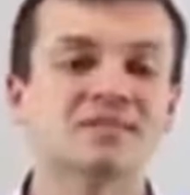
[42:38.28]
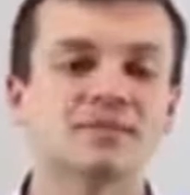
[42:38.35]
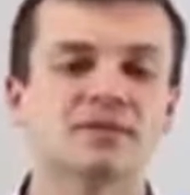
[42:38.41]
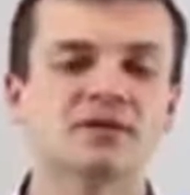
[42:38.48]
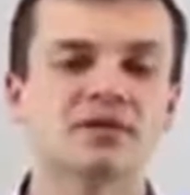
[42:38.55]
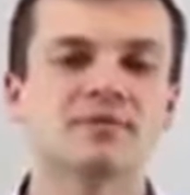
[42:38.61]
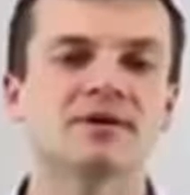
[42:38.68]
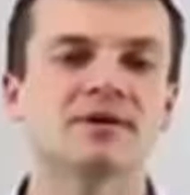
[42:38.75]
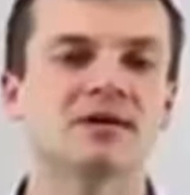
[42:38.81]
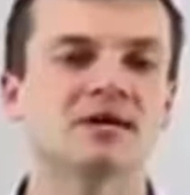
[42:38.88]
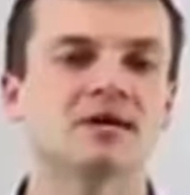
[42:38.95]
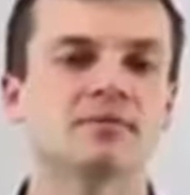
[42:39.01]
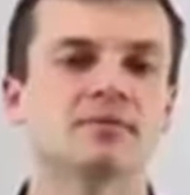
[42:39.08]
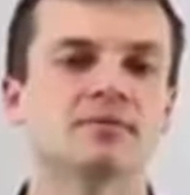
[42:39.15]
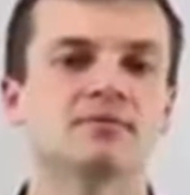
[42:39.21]
I typically
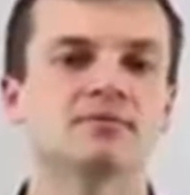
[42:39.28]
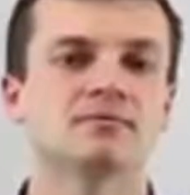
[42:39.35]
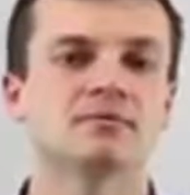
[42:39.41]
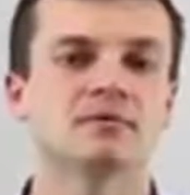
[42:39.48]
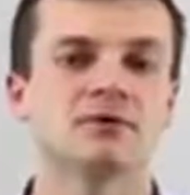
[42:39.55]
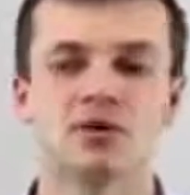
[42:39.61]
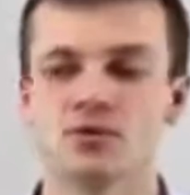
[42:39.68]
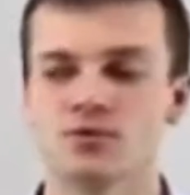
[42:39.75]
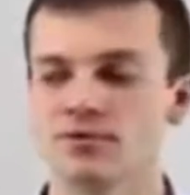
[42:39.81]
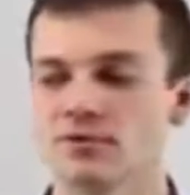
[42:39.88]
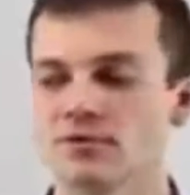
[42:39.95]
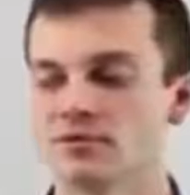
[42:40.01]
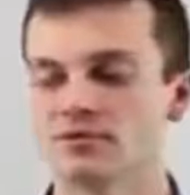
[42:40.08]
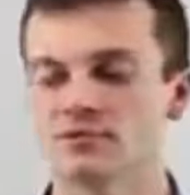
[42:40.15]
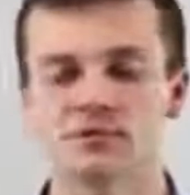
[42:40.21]
become
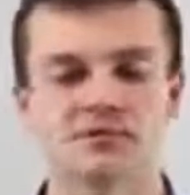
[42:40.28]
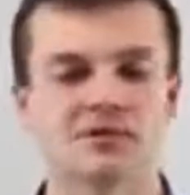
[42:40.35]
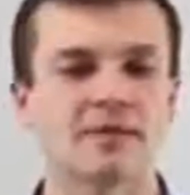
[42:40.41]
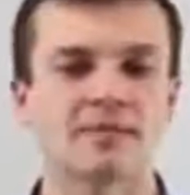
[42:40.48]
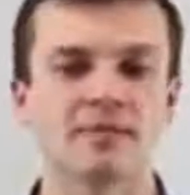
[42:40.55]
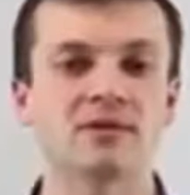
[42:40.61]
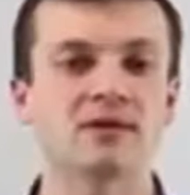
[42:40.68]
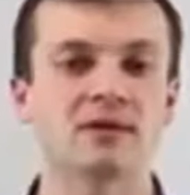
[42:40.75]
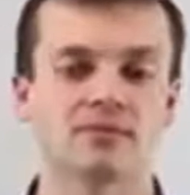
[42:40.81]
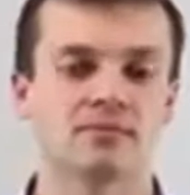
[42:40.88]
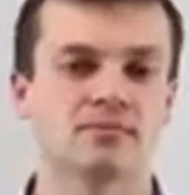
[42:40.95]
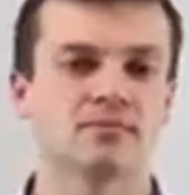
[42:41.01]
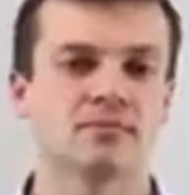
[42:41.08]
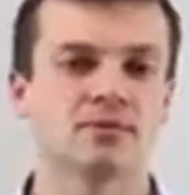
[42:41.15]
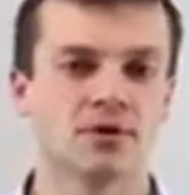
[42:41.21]
the top
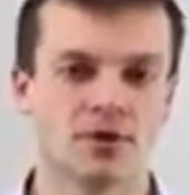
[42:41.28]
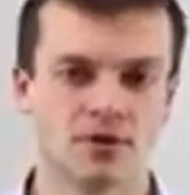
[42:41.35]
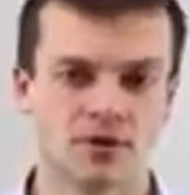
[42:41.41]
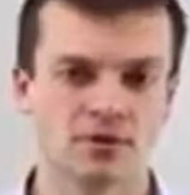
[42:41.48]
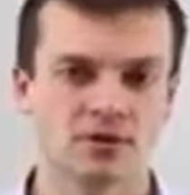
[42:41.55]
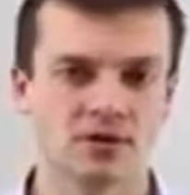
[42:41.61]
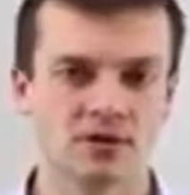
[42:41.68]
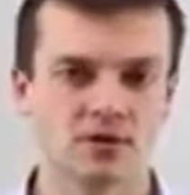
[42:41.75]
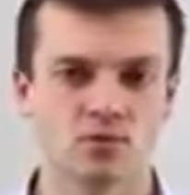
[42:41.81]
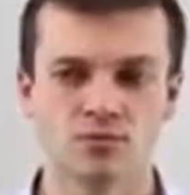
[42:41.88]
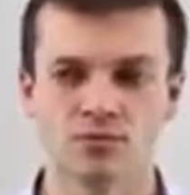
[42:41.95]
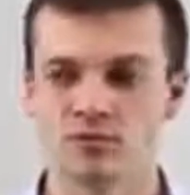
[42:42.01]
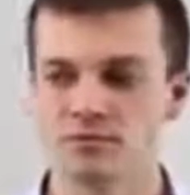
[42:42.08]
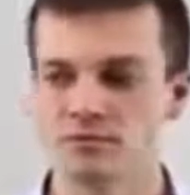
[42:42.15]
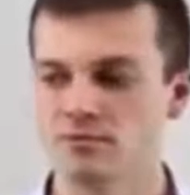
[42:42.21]
income earner
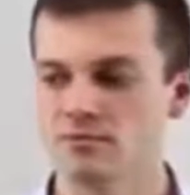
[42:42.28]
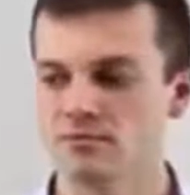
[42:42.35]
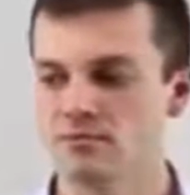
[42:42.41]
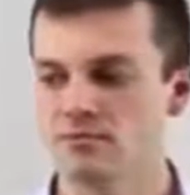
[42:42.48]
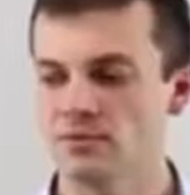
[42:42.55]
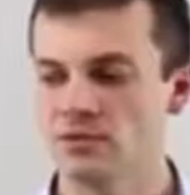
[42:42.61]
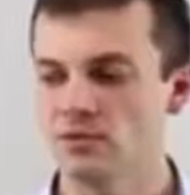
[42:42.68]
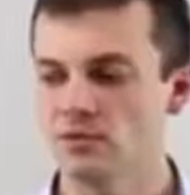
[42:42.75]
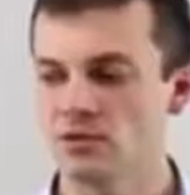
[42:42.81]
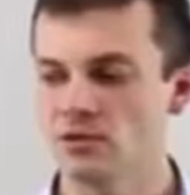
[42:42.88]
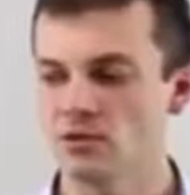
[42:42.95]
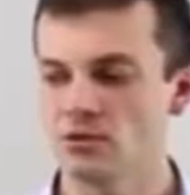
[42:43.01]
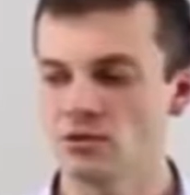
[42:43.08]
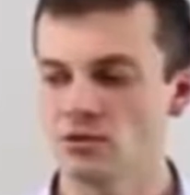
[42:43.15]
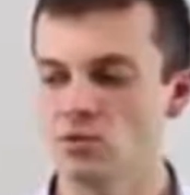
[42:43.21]
in
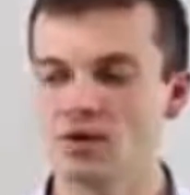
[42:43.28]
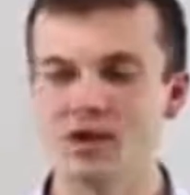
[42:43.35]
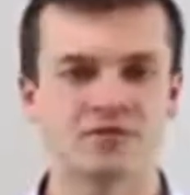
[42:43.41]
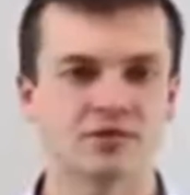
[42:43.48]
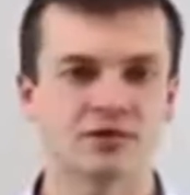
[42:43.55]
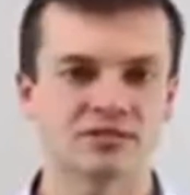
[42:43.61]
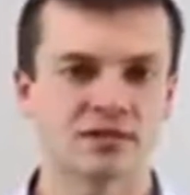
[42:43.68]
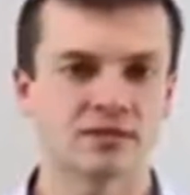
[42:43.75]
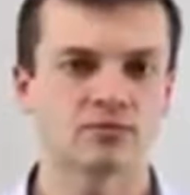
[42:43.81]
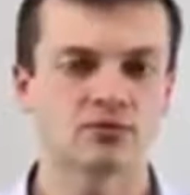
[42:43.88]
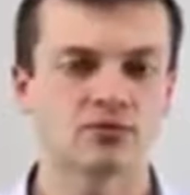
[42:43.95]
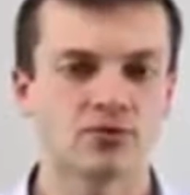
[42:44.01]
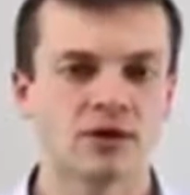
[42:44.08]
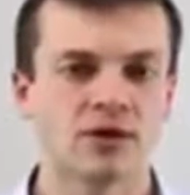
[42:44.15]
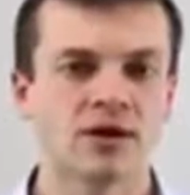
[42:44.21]
whatever it is
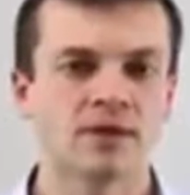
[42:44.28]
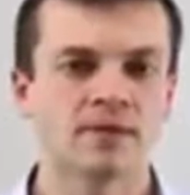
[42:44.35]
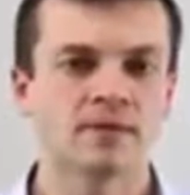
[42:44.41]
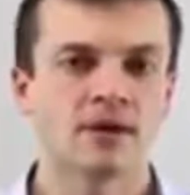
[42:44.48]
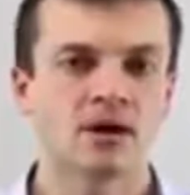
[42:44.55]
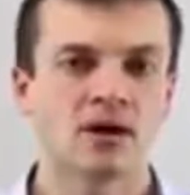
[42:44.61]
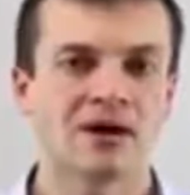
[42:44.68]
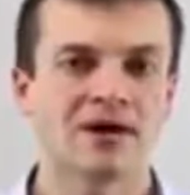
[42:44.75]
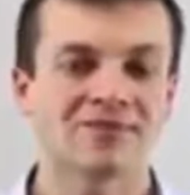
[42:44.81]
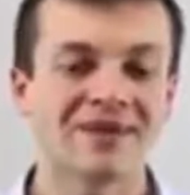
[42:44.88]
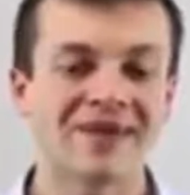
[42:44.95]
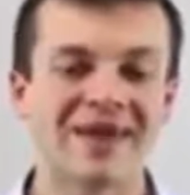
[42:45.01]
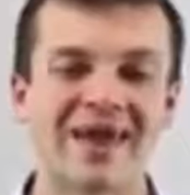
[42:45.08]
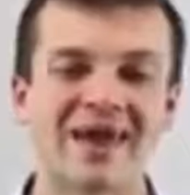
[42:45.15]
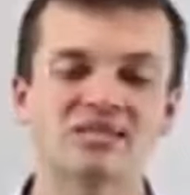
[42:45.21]
that I'm doing.
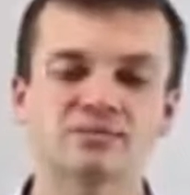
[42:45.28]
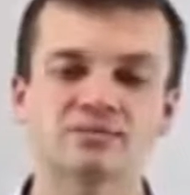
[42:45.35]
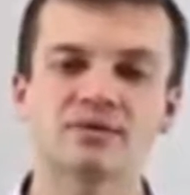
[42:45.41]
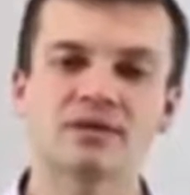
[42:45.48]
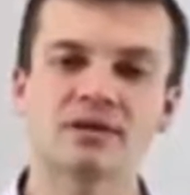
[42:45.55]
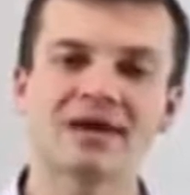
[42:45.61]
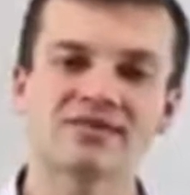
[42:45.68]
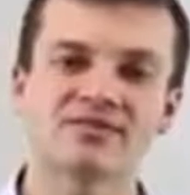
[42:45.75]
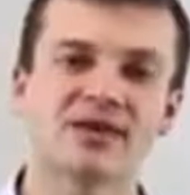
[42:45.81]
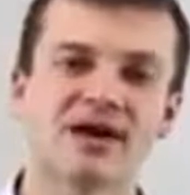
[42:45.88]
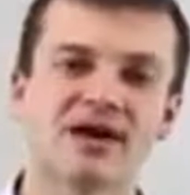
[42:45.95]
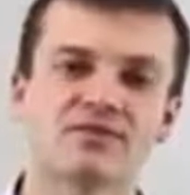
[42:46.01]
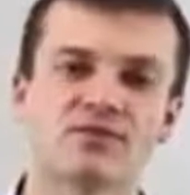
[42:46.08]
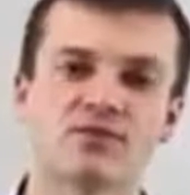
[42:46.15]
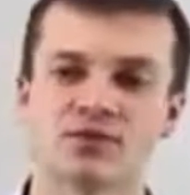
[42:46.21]
And that has been
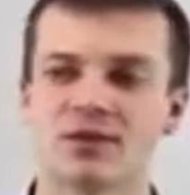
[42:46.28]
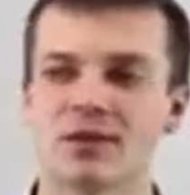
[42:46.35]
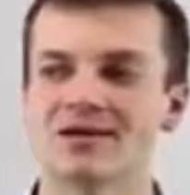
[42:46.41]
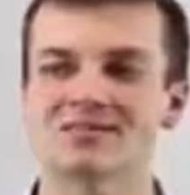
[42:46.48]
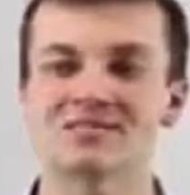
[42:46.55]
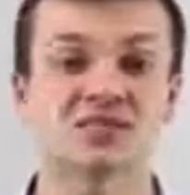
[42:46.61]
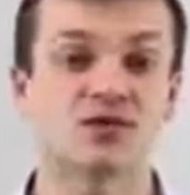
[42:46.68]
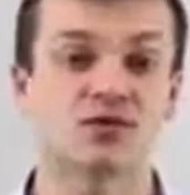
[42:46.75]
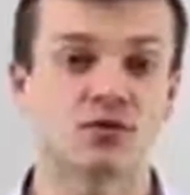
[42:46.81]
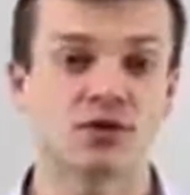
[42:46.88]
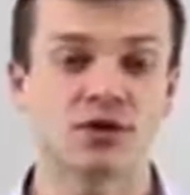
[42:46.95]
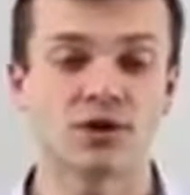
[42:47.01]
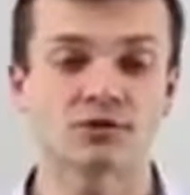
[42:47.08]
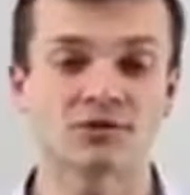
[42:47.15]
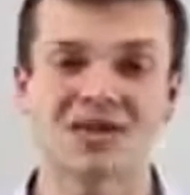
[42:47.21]
like that for the last
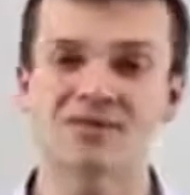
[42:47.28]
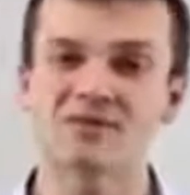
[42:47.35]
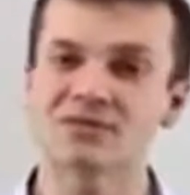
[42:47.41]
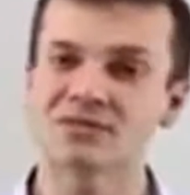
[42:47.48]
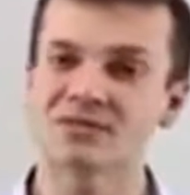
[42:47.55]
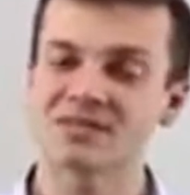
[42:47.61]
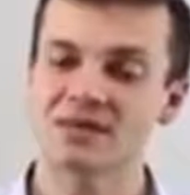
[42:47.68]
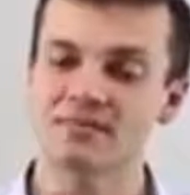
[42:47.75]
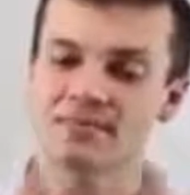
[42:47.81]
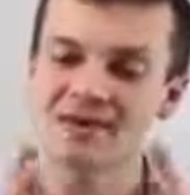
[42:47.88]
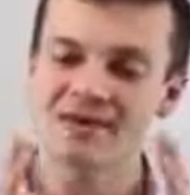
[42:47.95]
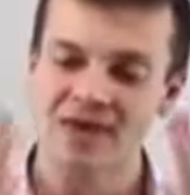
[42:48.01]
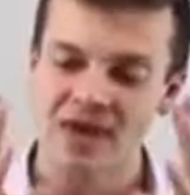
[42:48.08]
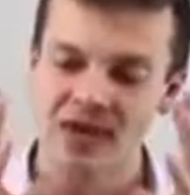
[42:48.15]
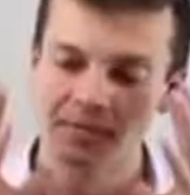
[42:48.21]
several years, ever since
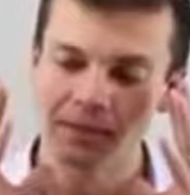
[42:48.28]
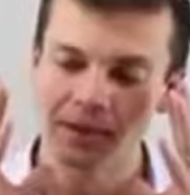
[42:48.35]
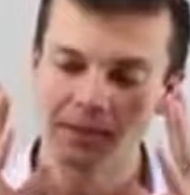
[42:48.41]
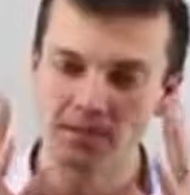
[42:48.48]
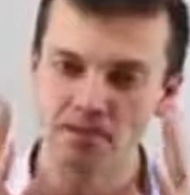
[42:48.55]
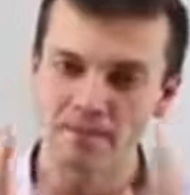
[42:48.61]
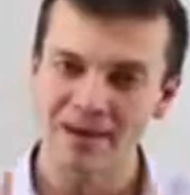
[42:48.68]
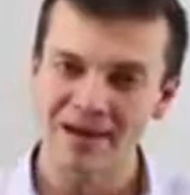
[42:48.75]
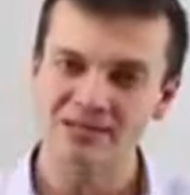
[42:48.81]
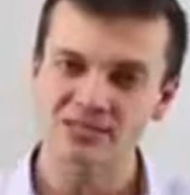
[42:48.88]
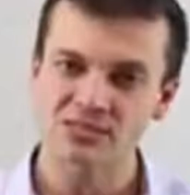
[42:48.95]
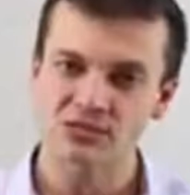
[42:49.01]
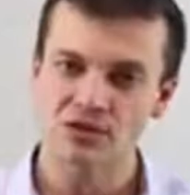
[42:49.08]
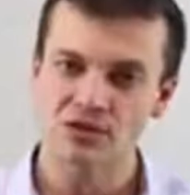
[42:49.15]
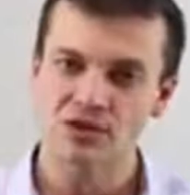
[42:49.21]
I became a
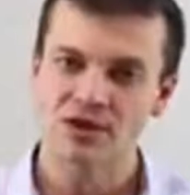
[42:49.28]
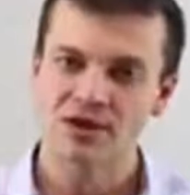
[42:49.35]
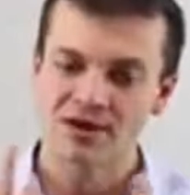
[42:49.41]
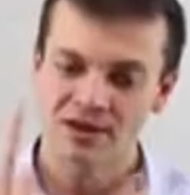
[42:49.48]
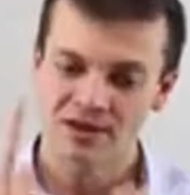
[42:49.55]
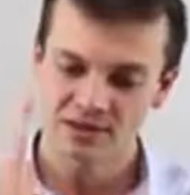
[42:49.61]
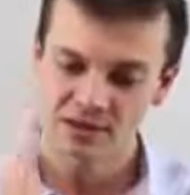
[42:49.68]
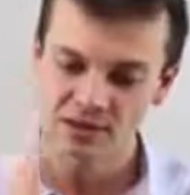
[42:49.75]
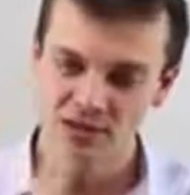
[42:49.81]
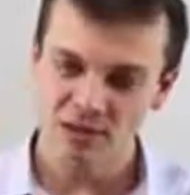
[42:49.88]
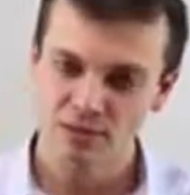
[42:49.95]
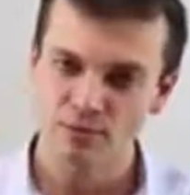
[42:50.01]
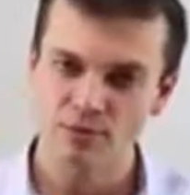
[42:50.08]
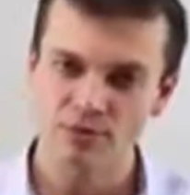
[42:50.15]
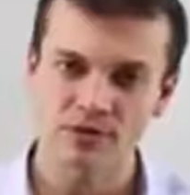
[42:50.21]
master and
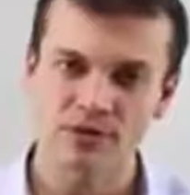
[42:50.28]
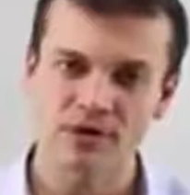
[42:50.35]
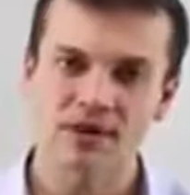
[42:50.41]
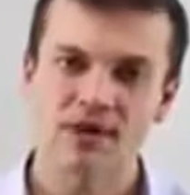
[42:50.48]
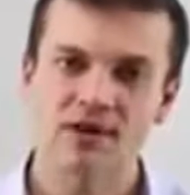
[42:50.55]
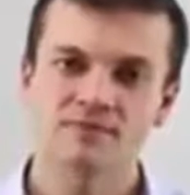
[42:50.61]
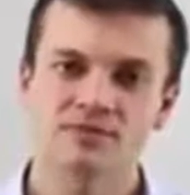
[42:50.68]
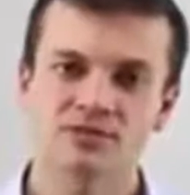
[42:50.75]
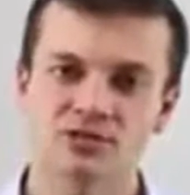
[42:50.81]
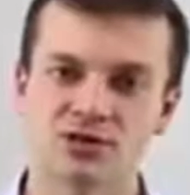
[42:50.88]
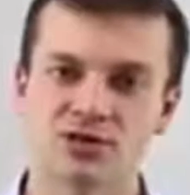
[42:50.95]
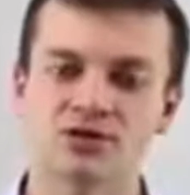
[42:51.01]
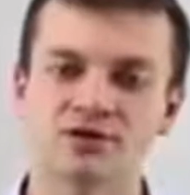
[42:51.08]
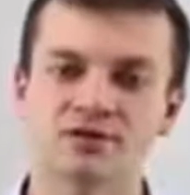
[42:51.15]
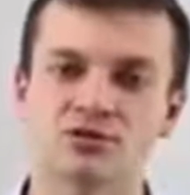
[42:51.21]
deliberately
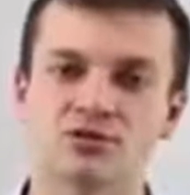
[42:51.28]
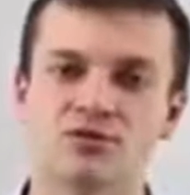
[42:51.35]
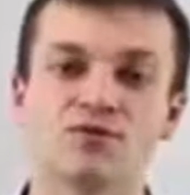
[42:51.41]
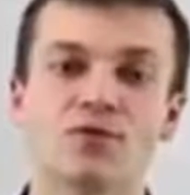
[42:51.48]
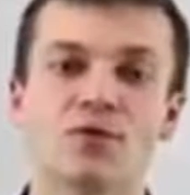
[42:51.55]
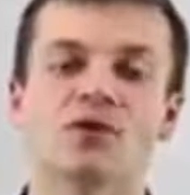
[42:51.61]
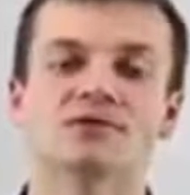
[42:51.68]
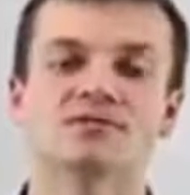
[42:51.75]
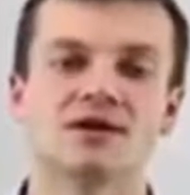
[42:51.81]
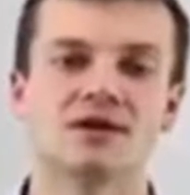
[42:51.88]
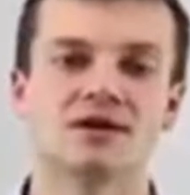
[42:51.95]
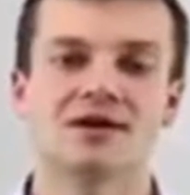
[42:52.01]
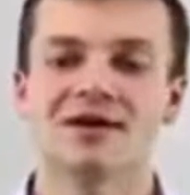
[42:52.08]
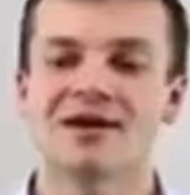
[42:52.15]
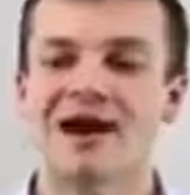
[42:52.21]
started to
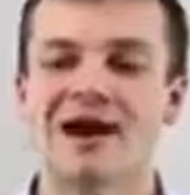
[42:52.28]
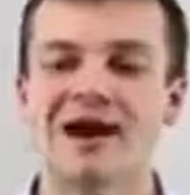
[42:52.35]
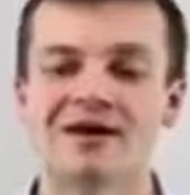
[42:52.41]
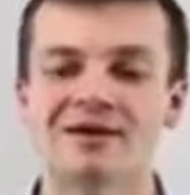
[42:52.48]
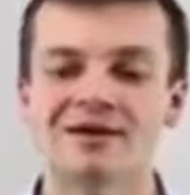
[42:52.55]
focus on,